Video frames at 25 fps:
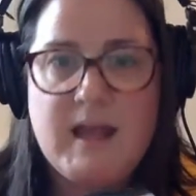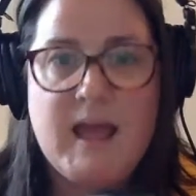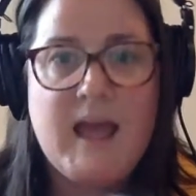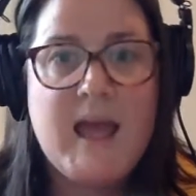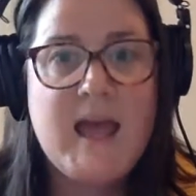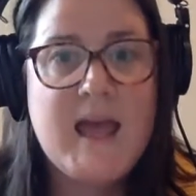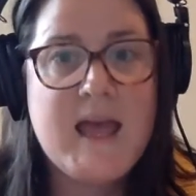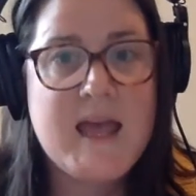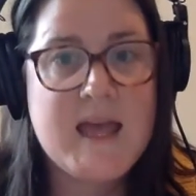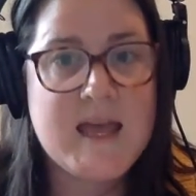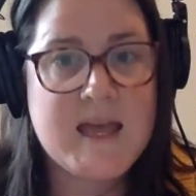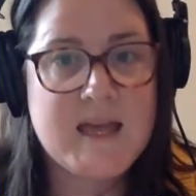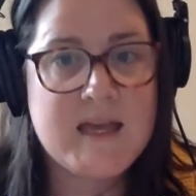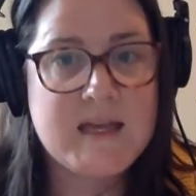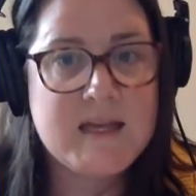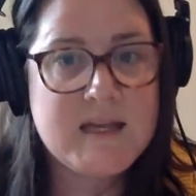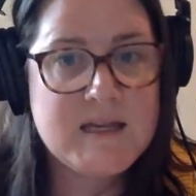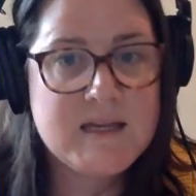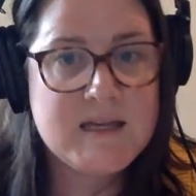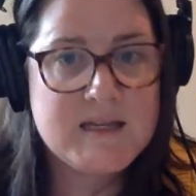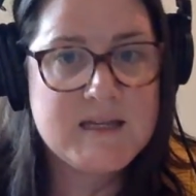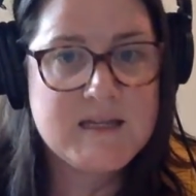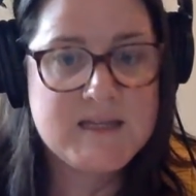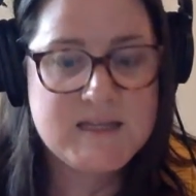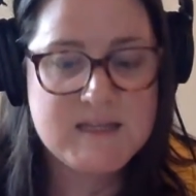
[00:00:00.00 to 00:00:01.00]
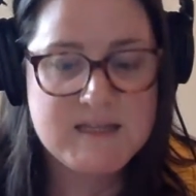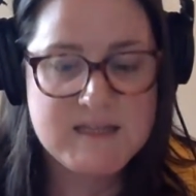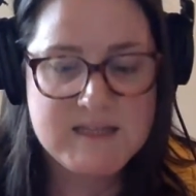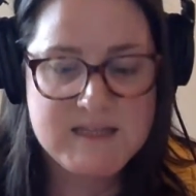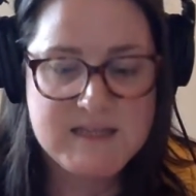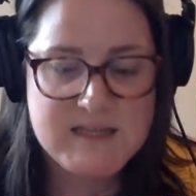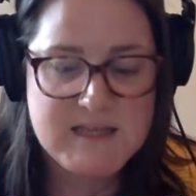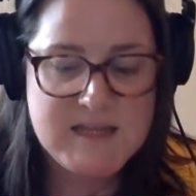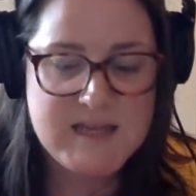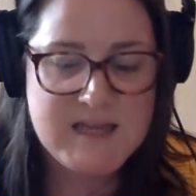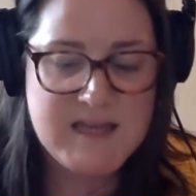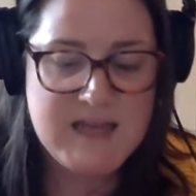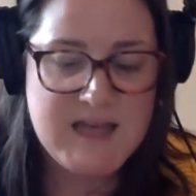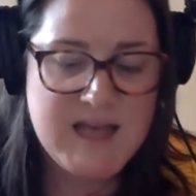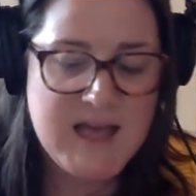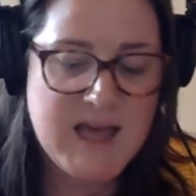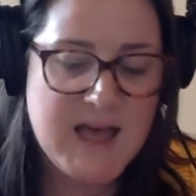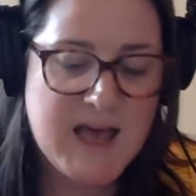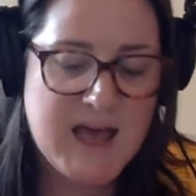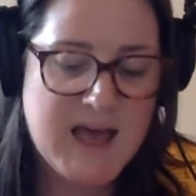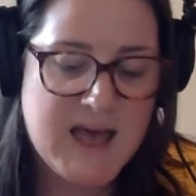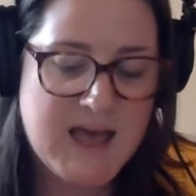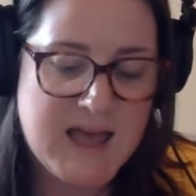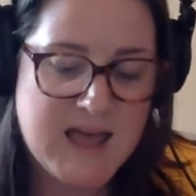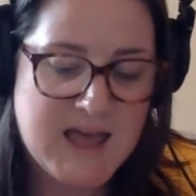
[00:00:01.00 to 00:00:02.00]
A
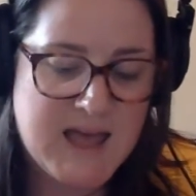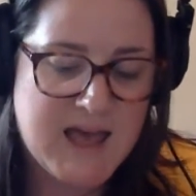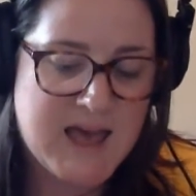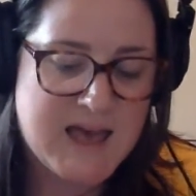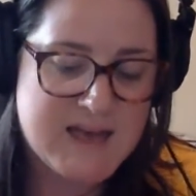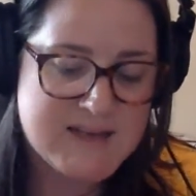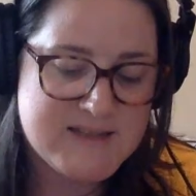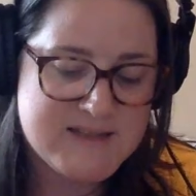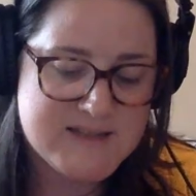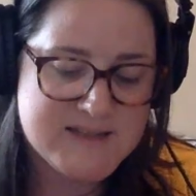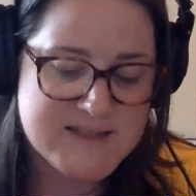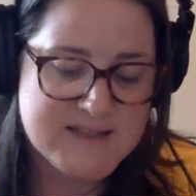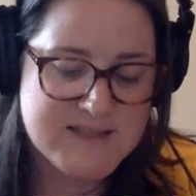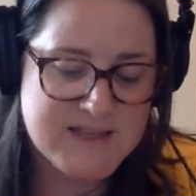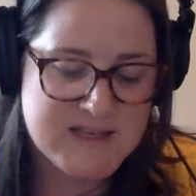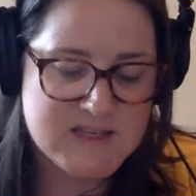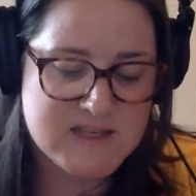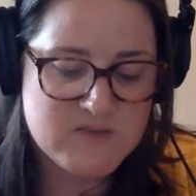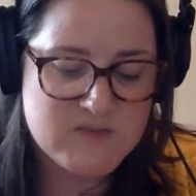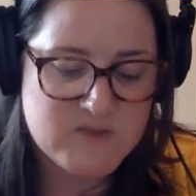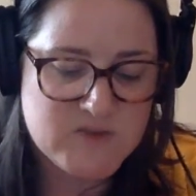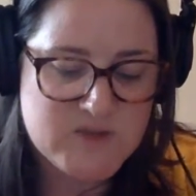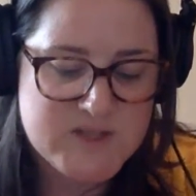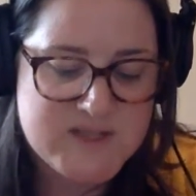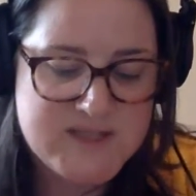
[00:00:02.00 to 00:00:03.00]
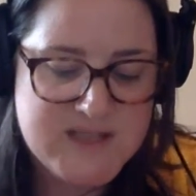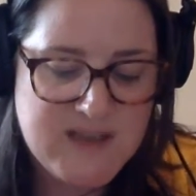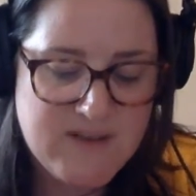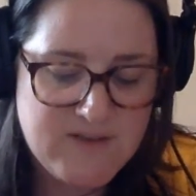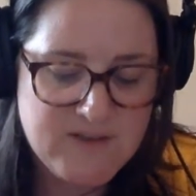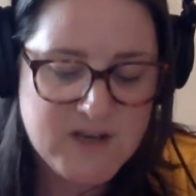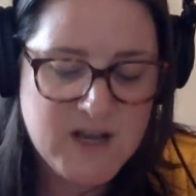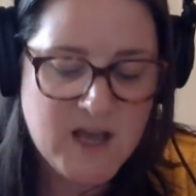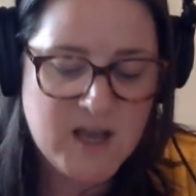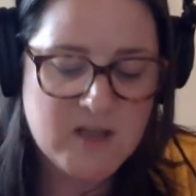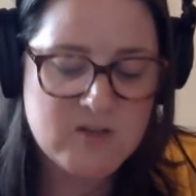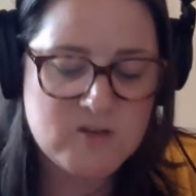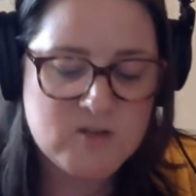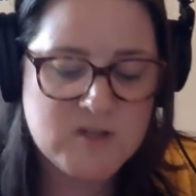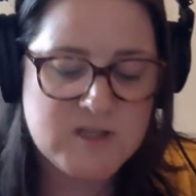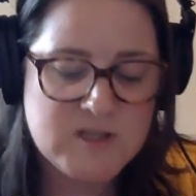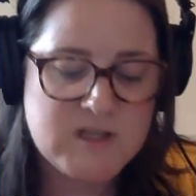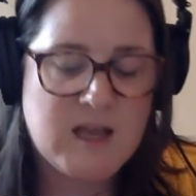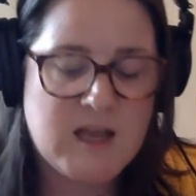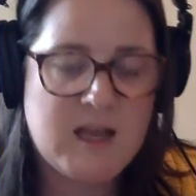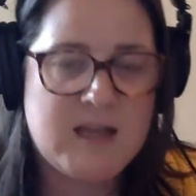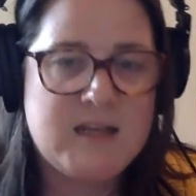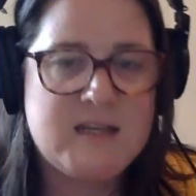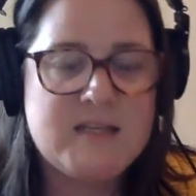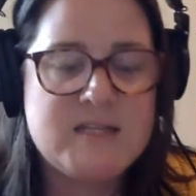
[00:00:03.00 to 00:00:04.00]
asks us for
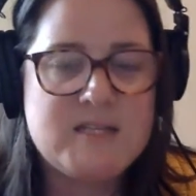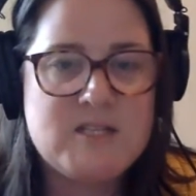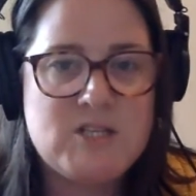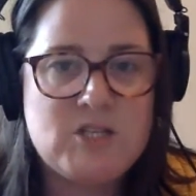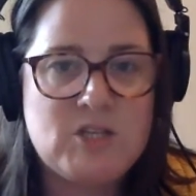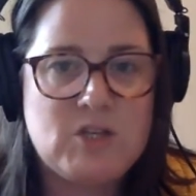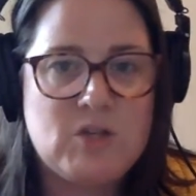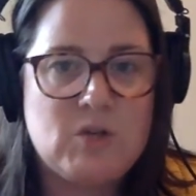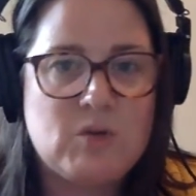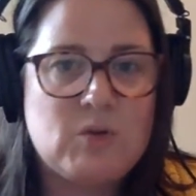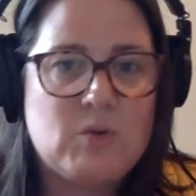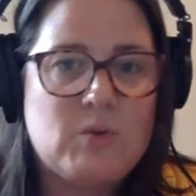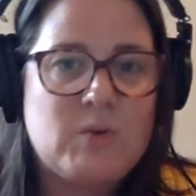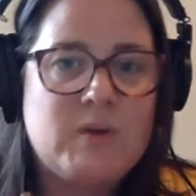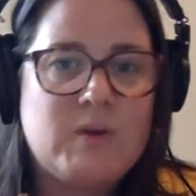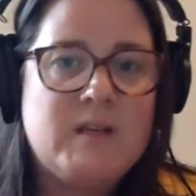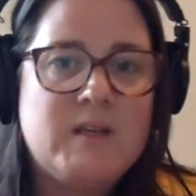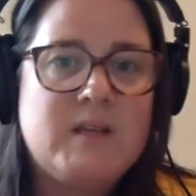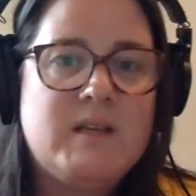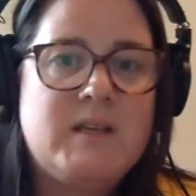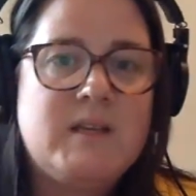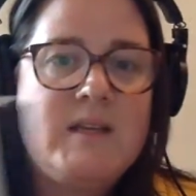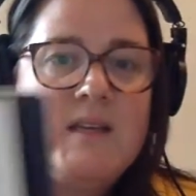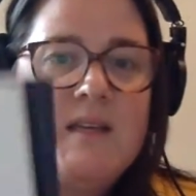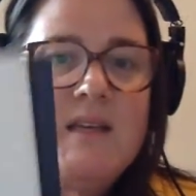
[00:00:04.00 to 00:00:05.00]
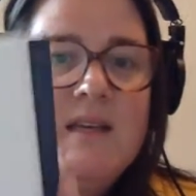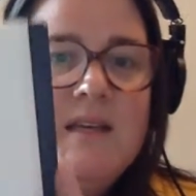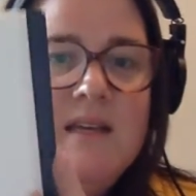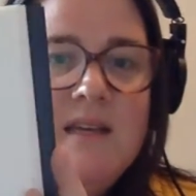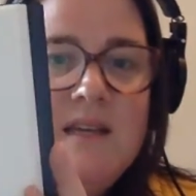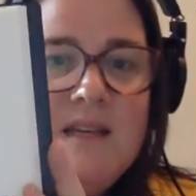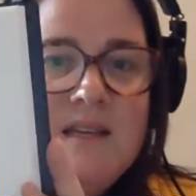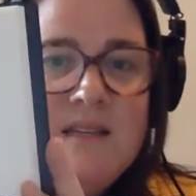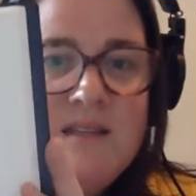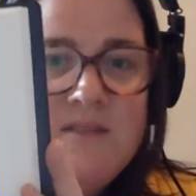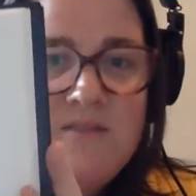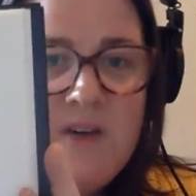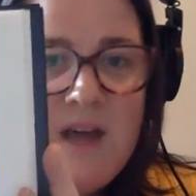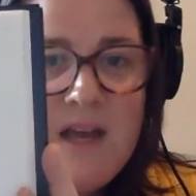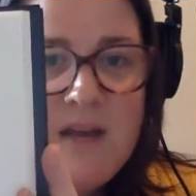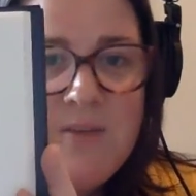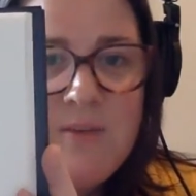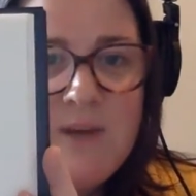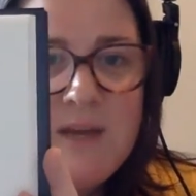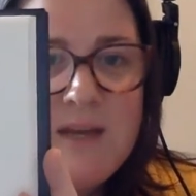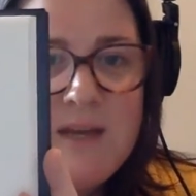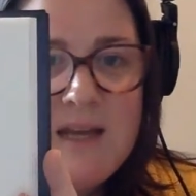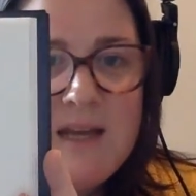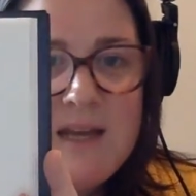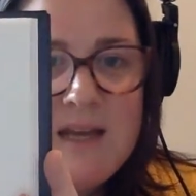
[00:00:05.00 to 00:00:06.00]
792 divided
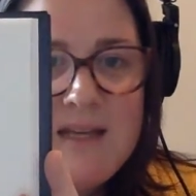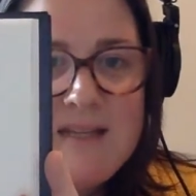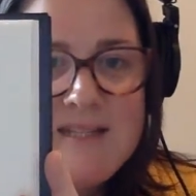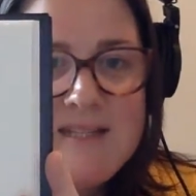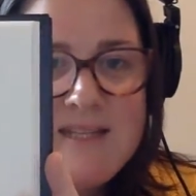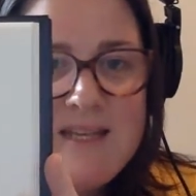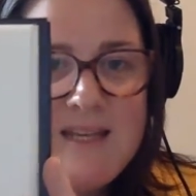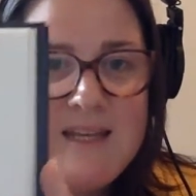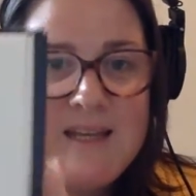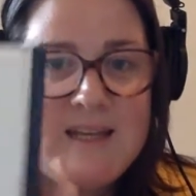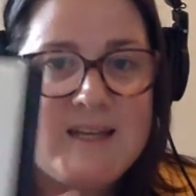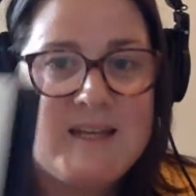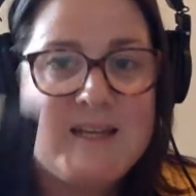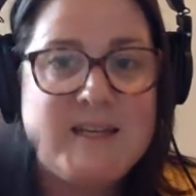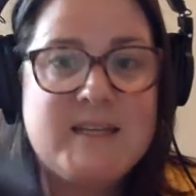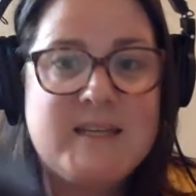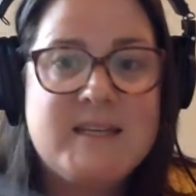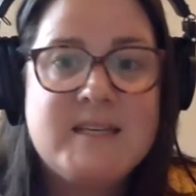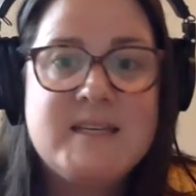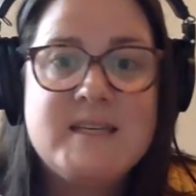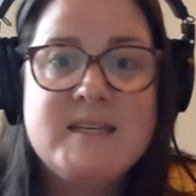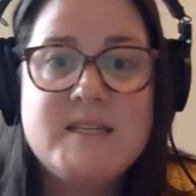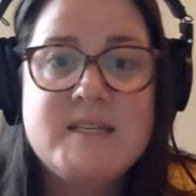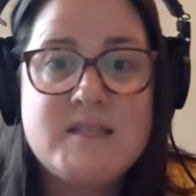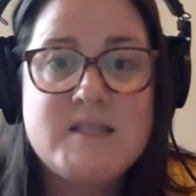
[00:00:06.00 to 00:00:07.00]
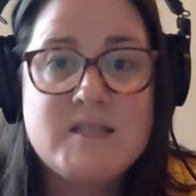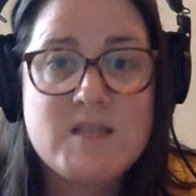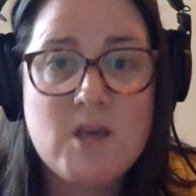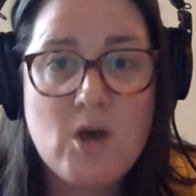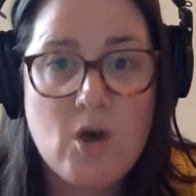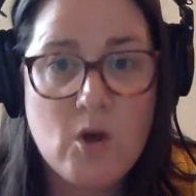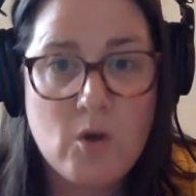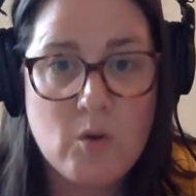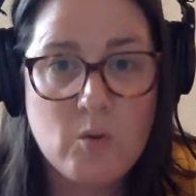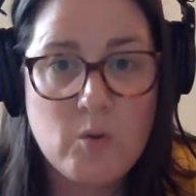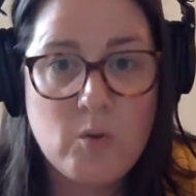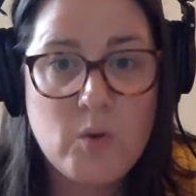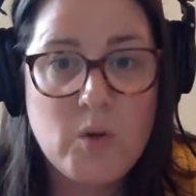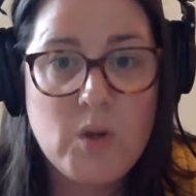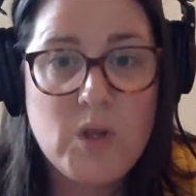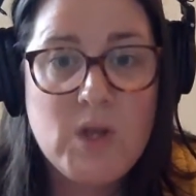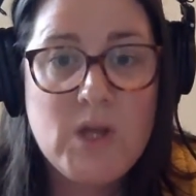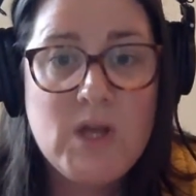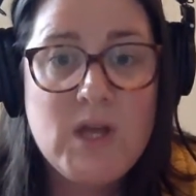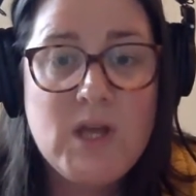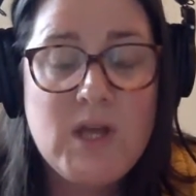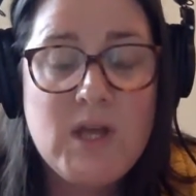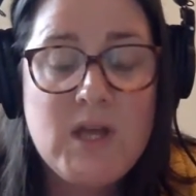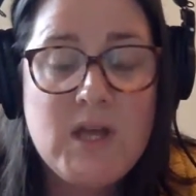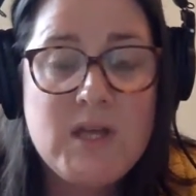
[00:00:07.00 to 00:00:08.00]
by 19. So
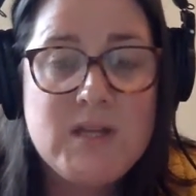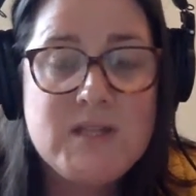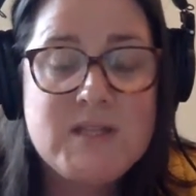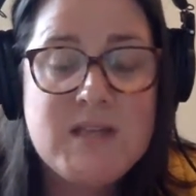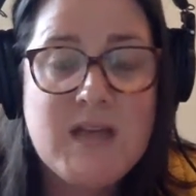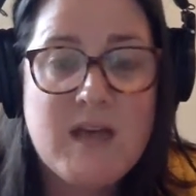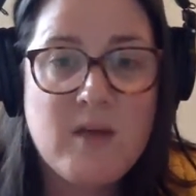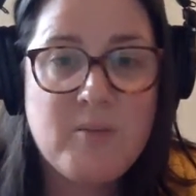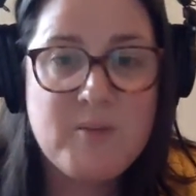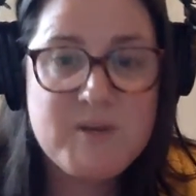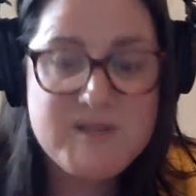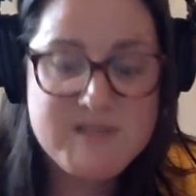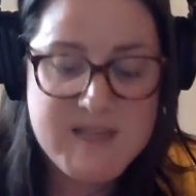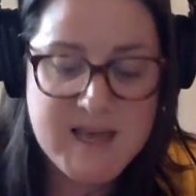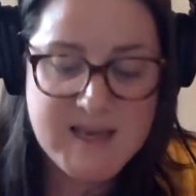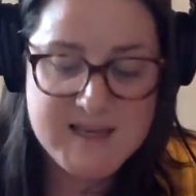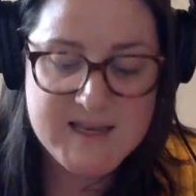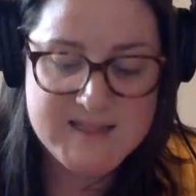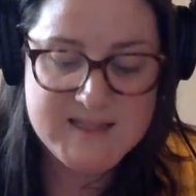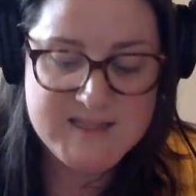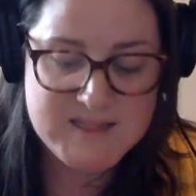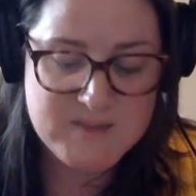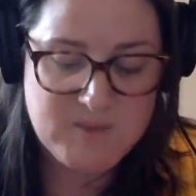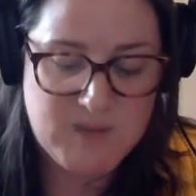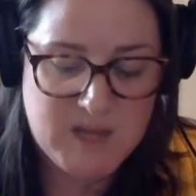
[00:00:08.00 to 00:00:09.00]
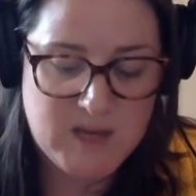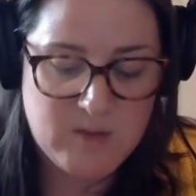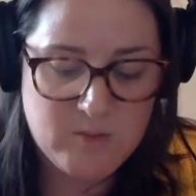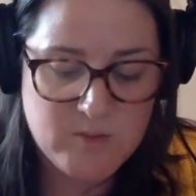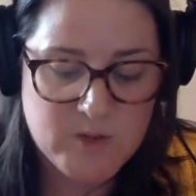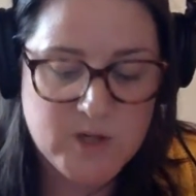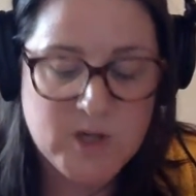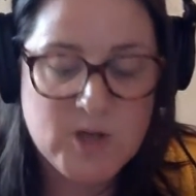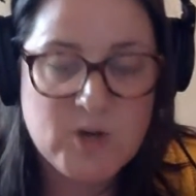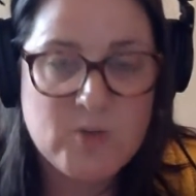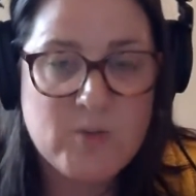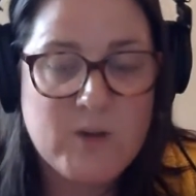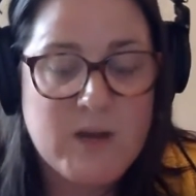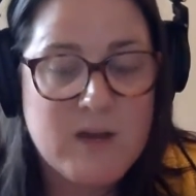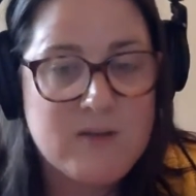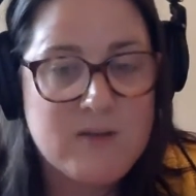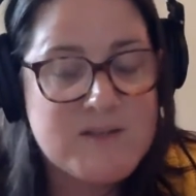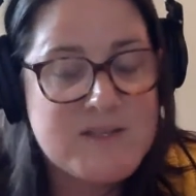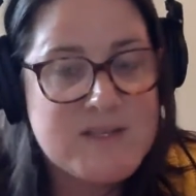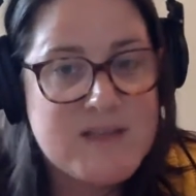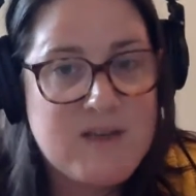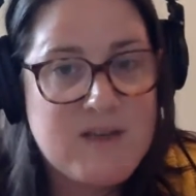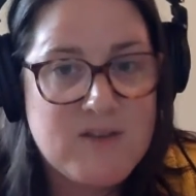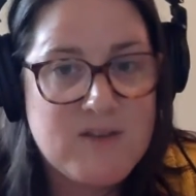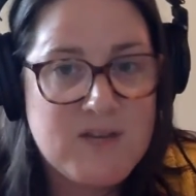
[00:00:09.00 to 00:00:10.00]
to help us estimate, we're going to round
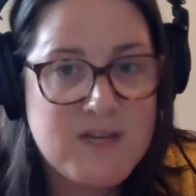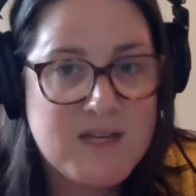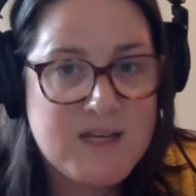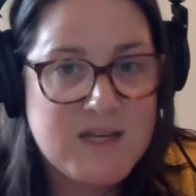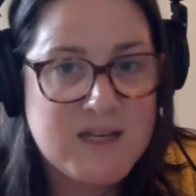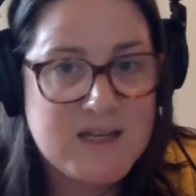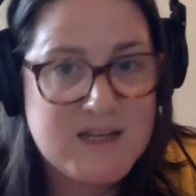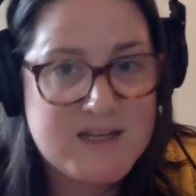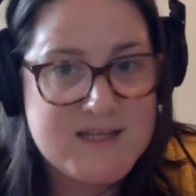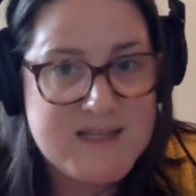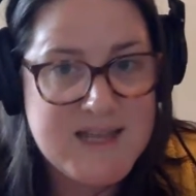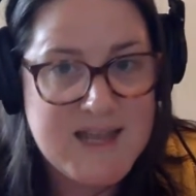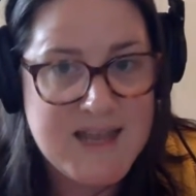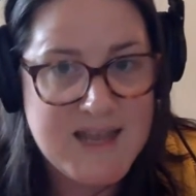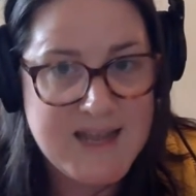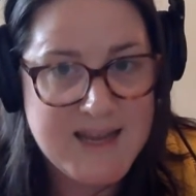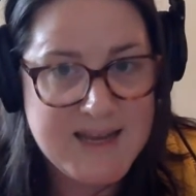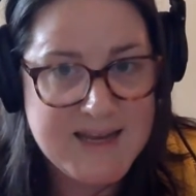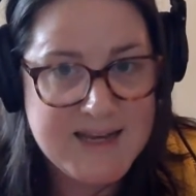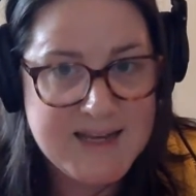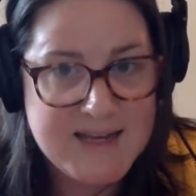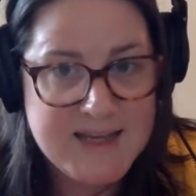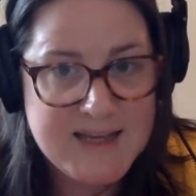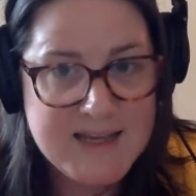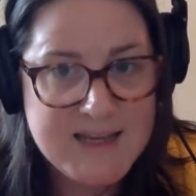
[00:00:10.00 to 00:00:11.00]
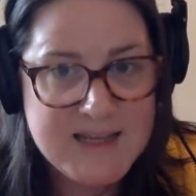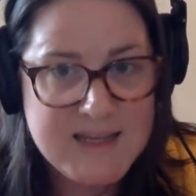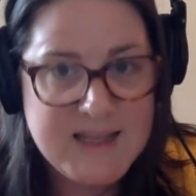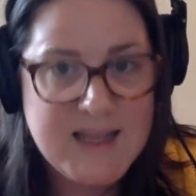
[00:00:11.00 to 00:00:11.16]
79 to 80.